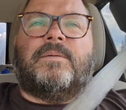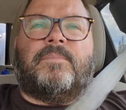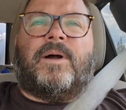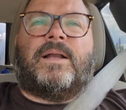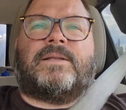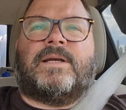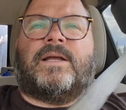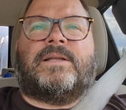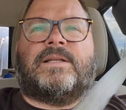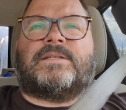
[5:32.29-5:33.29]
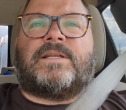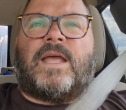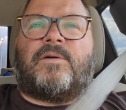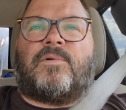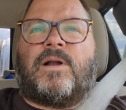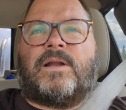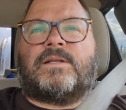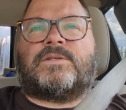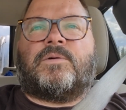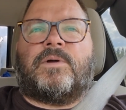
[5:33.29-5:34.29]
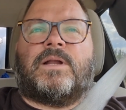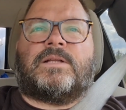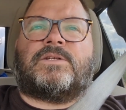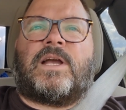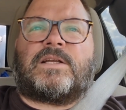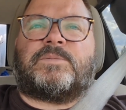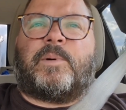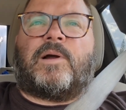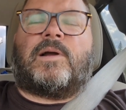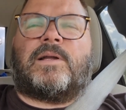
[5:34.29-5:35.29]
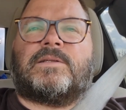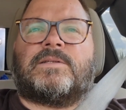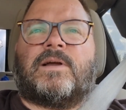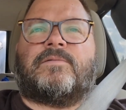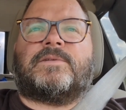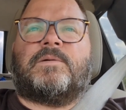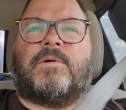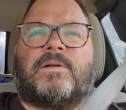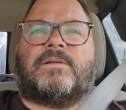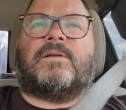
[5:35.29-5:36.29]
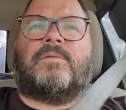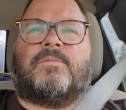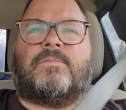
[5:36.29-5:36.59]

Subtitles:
but it didn't stay running, so we got to check spark and stuff, see what it,